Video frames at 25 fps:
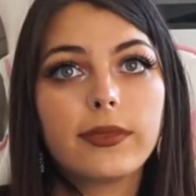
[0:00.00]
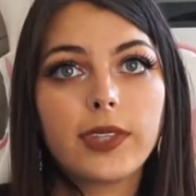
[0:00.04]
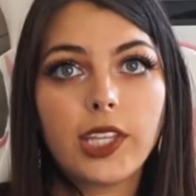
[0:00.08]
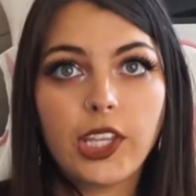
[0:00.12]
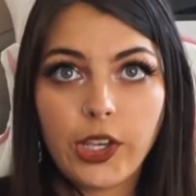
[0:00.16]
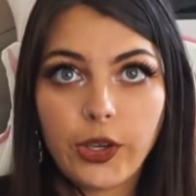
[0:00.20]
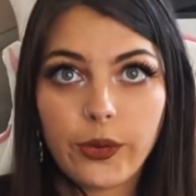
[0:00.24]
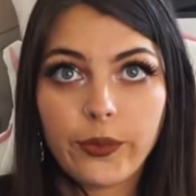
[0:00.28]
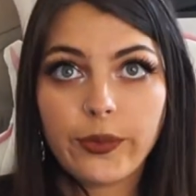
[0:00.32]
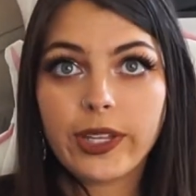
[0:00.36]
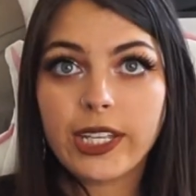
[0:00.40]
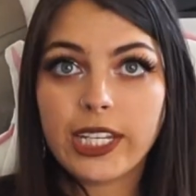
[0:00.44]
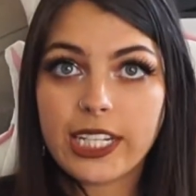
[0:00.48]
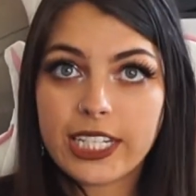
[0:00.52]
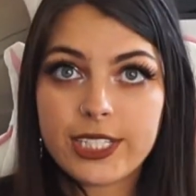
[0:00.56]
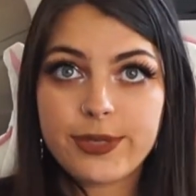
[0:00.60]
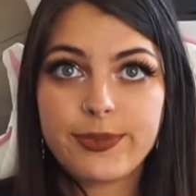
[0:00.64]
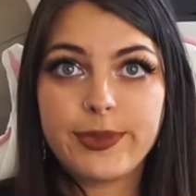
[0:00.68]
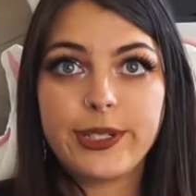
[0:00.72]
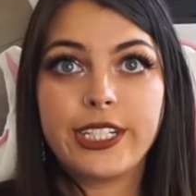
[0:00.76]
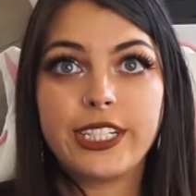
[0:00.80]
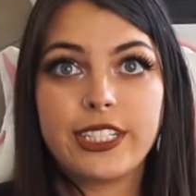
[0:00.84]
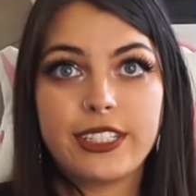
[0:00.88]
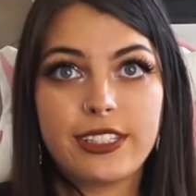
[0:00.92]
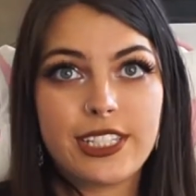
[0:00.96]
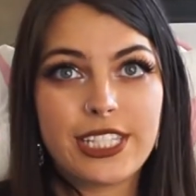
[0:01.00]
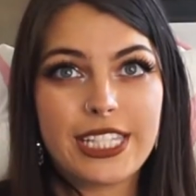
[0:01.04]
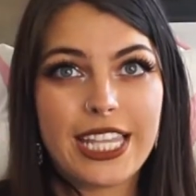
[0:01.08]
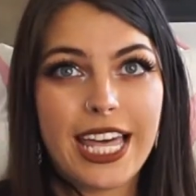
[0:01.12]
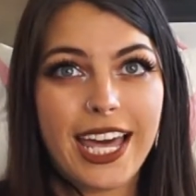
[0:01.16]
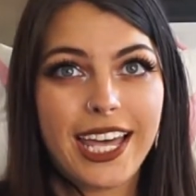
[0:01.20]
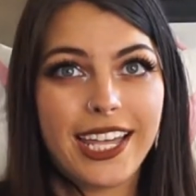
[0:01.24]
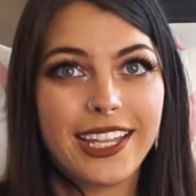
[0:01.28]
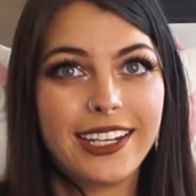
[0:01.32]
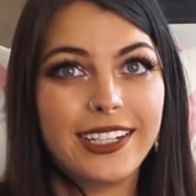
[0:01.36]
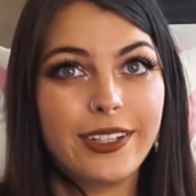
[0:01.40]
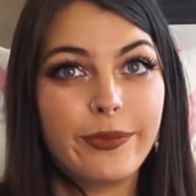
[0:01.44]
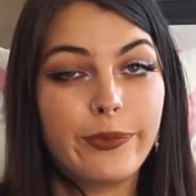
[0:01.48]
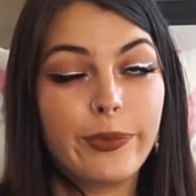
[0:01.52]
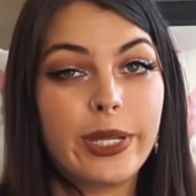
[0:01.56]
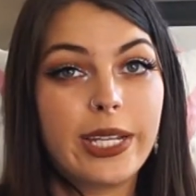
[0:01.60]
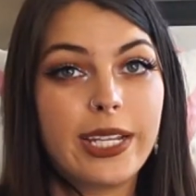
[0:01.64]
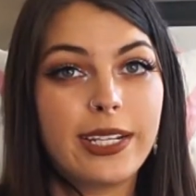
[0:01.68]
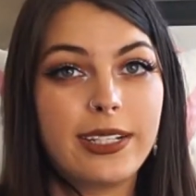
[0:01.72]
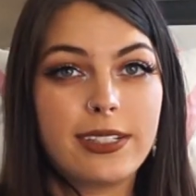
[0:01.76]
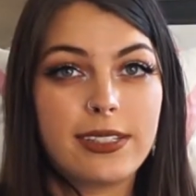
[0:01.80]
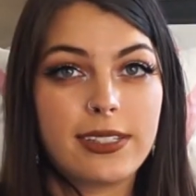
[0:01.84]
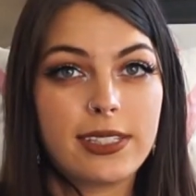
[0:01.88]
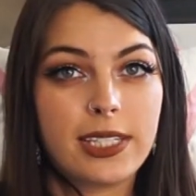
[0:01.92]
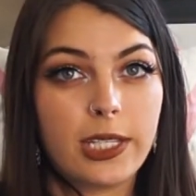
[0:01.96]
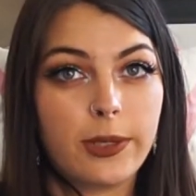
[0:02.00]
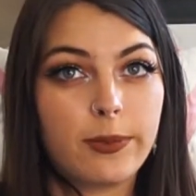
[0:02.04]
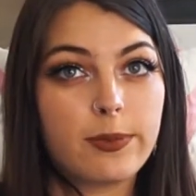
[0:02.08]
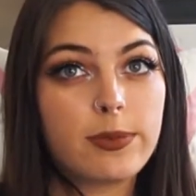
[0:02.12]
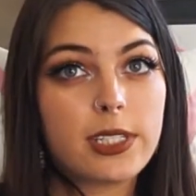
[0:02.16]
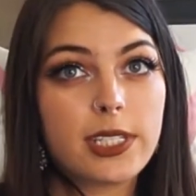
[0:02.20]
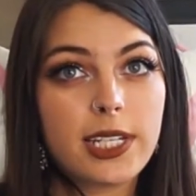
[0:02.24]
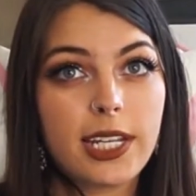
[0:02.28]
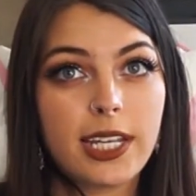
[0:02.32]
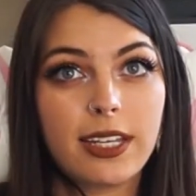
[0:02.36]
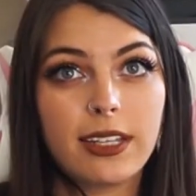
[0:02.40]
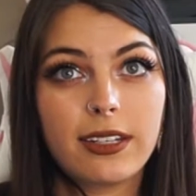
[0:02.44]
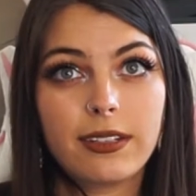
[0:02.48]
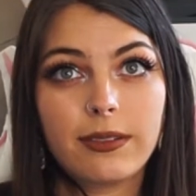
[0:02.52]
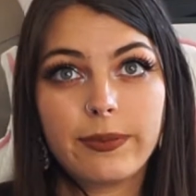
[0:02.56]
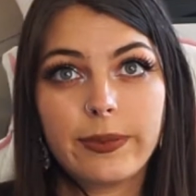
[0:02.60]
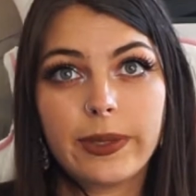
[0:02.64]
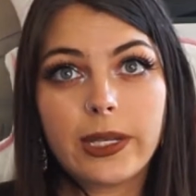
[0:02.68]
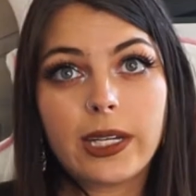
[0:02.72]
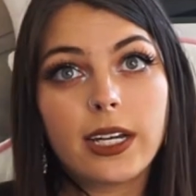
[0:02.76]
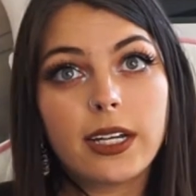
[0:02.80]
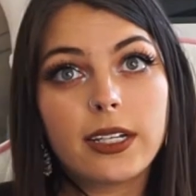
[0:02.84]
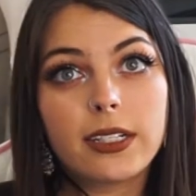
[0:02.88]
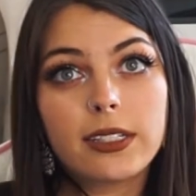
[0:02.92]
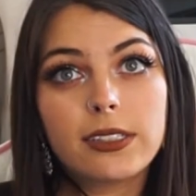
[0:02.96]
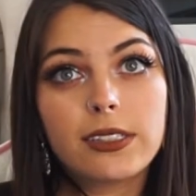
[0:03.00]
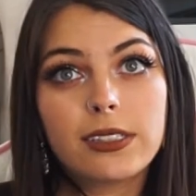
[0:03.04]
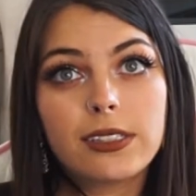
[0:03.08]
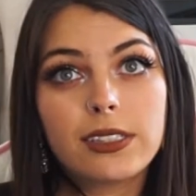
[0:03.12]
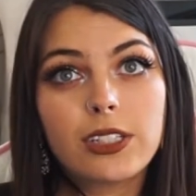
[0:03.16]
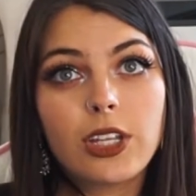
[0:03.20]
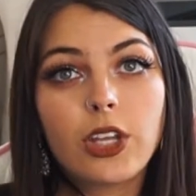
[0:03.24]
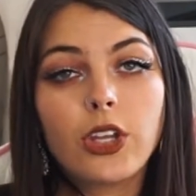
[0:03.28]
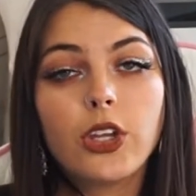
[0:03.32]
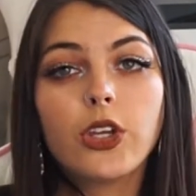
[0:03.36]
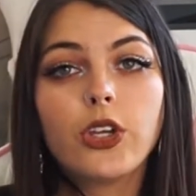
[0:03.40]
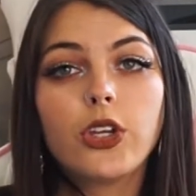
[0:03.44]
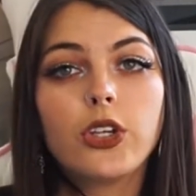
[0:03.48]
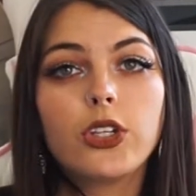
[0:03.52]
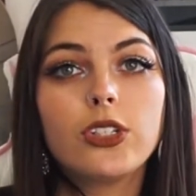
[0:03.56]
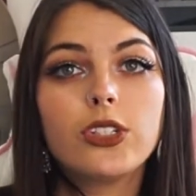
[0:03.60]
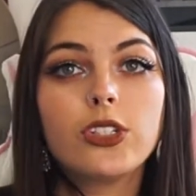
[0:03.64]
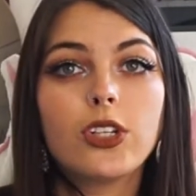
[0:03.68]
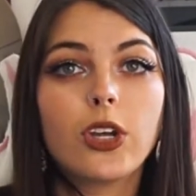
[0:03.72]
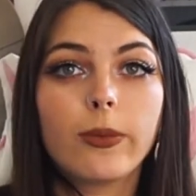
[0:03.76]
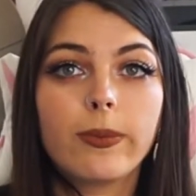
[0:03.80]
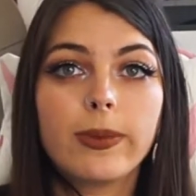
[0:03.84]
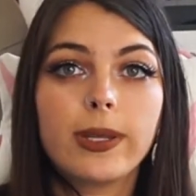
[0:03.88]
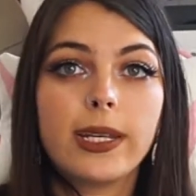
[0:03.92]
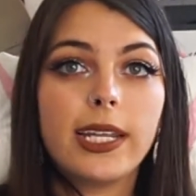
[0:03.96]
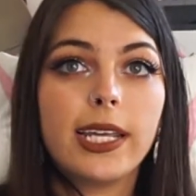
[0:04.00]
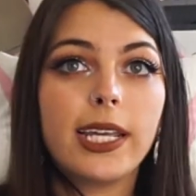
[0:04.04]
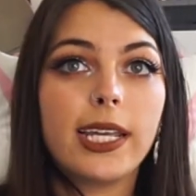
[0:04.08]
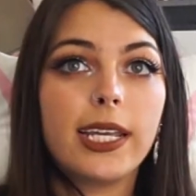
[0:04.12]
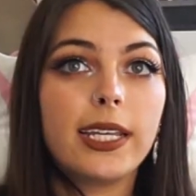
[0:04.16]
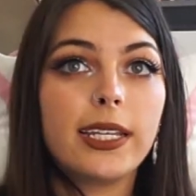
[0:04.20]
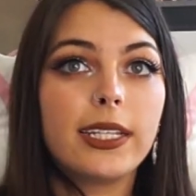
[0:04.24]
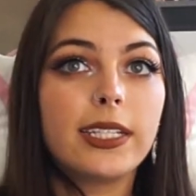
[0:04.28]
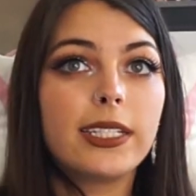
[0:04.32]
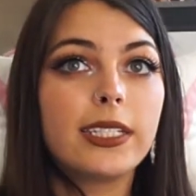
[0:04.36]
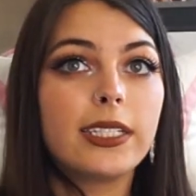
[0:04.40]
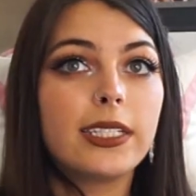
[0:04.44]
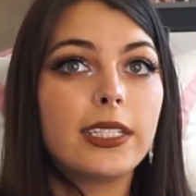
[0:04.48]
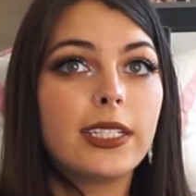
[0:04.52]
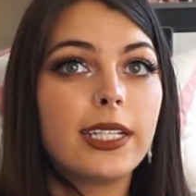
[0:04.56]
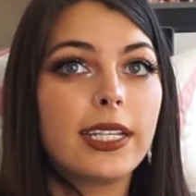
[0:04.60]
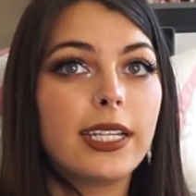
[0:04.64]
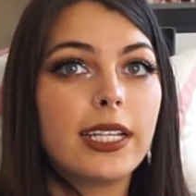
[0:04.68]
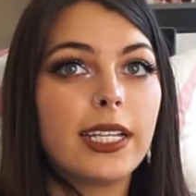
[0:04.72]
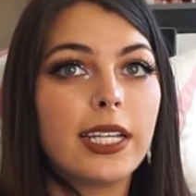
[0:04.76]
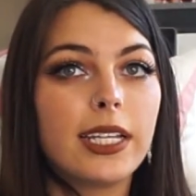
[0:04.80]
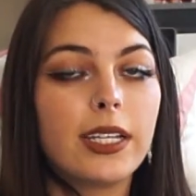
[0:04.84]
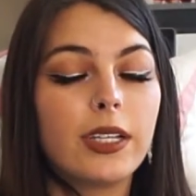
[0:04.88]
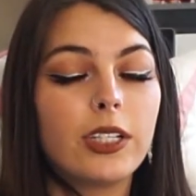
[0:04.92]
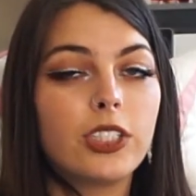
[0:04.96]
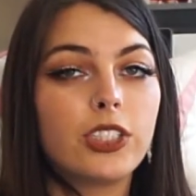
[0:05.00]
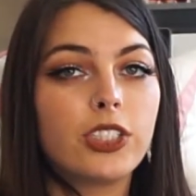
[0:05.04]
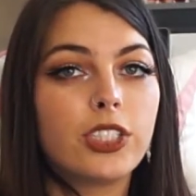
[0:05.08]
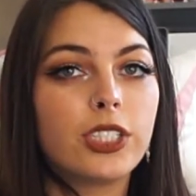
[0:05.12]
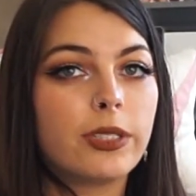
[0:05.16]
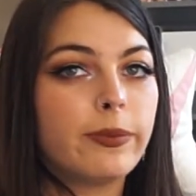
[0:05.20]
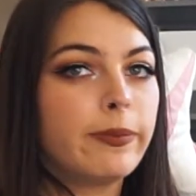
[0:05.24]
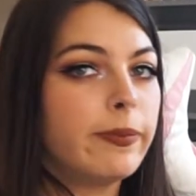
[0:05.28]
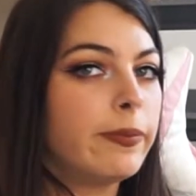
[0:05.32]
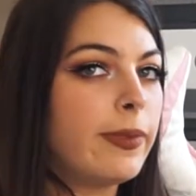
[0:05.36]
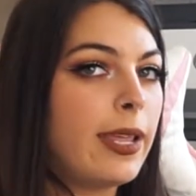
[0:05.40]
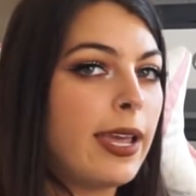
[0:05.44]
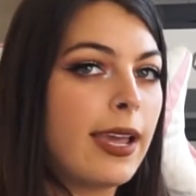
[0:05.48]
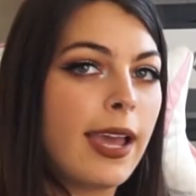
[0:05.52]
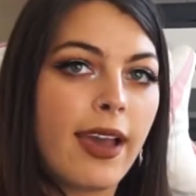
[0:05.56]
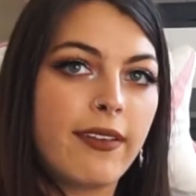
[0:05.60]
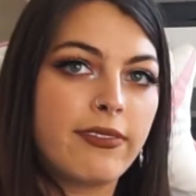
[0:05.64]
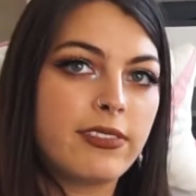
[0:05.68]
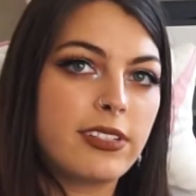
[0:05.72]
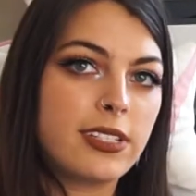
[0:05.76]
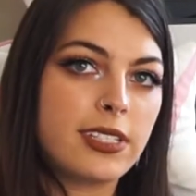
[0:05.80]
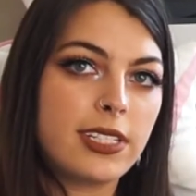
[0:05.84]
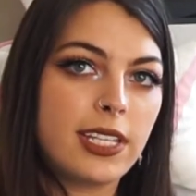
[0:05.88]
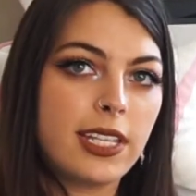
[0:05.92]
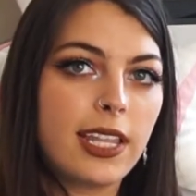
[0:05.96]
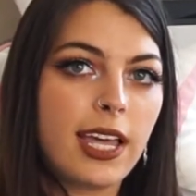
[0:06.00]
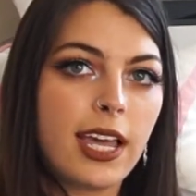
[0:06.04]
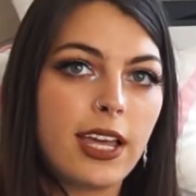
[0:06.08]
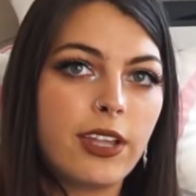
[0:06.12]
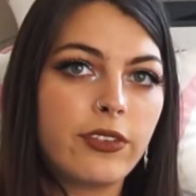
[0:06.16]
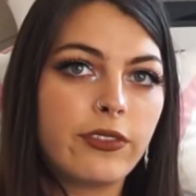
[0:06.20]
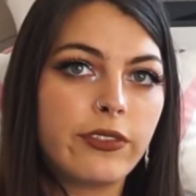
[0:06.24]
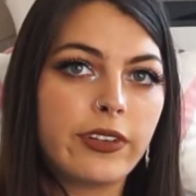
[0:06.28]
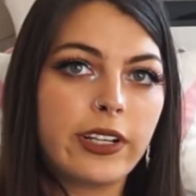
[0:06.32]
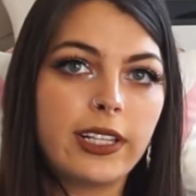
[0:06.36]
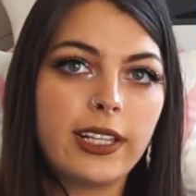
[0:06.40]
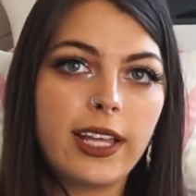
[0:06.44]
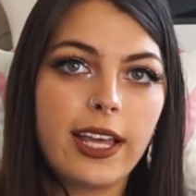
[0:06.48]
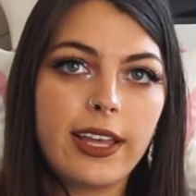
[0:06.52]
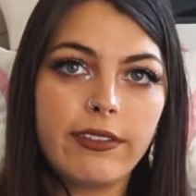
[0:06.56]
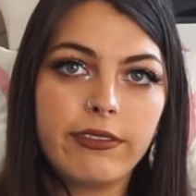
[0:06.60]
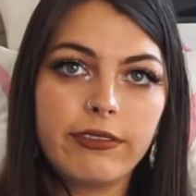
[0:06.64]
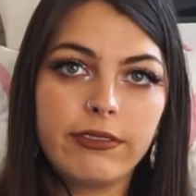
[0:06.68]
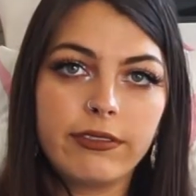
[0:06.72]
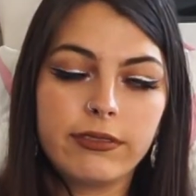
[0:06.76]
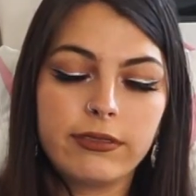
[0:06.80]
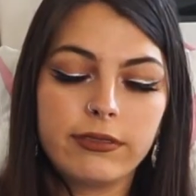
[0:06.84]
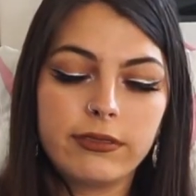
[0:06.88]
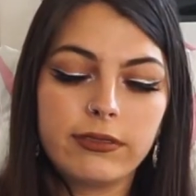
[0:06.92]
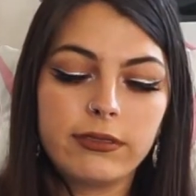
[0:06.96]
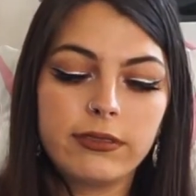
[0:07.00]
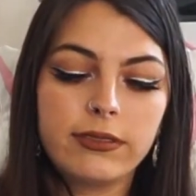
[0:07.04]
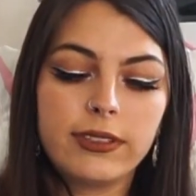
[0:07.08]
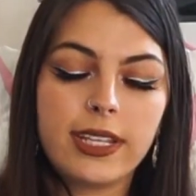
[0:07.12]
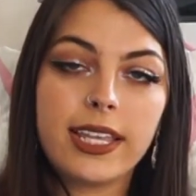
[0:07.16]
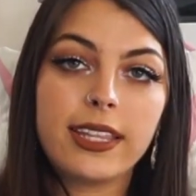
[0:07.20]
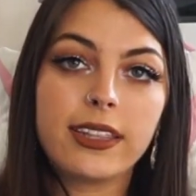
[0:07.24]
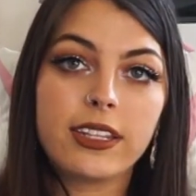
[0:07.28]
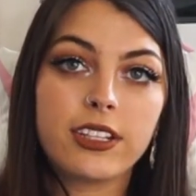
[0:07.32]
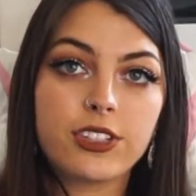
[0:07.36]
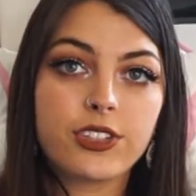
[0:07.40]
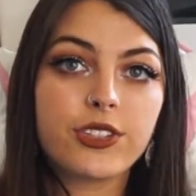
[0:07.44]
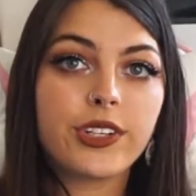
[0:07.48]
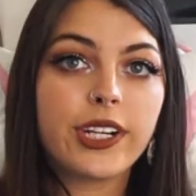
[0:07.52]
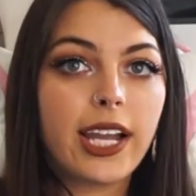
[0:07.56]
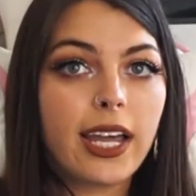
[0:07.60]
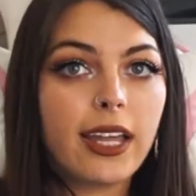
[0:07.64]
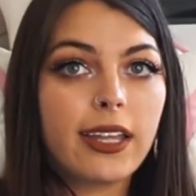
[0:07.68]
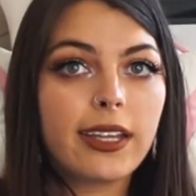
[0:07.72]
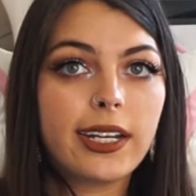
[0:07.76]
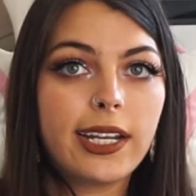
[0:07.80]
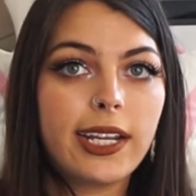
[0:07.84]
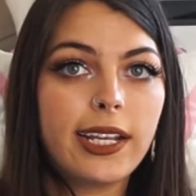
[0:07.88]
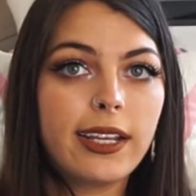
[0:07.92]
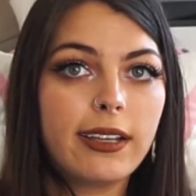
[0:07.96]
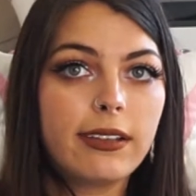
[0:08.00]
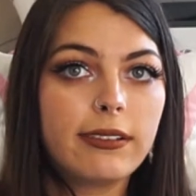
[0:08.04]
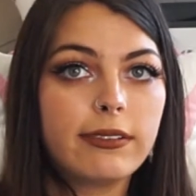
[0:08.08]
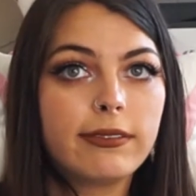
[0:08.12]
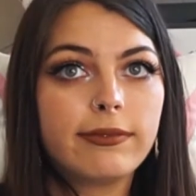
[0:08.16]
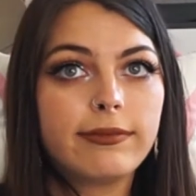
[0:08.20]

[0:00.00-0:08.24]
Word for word: you will experience that but in a sleep state because nobody should have to see that in real life in this reality.